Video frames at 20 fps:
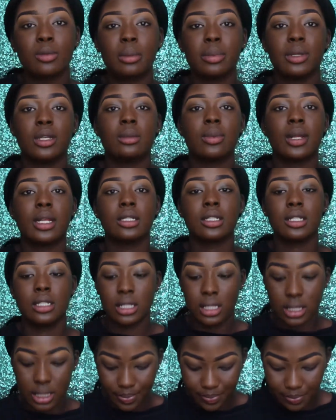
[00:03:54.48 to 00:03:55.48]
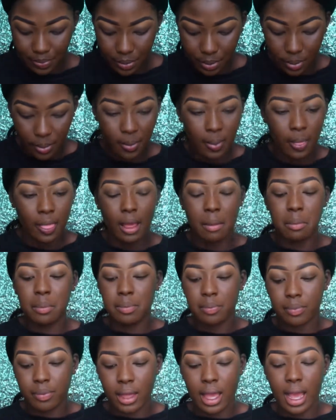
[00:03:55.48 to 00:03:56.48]
my beauty blenders
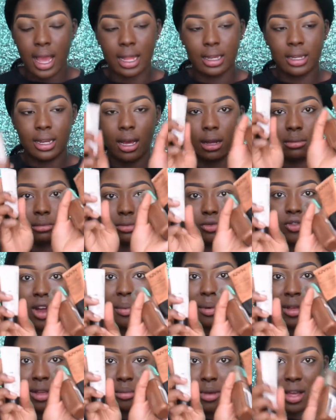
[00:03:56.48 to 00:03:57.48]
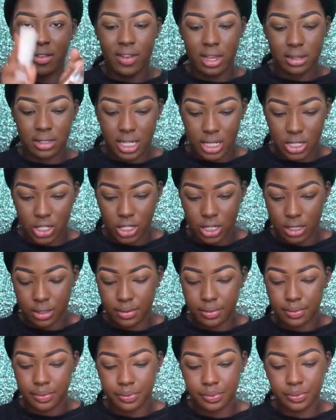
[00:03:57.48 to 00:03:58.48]
and now I'm grabbing my
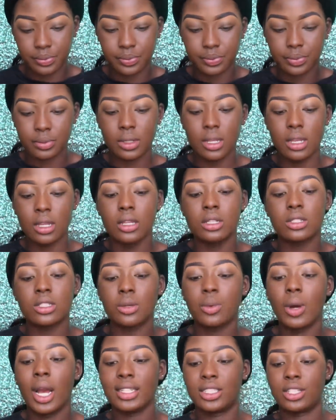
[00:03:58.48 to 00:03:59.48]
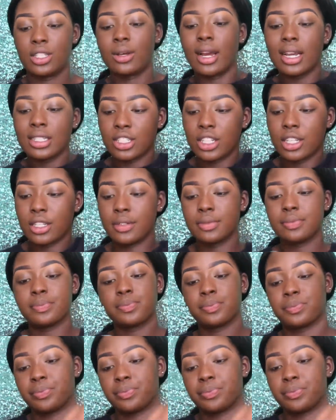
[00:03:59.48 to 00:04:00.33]
foundation. So what I do,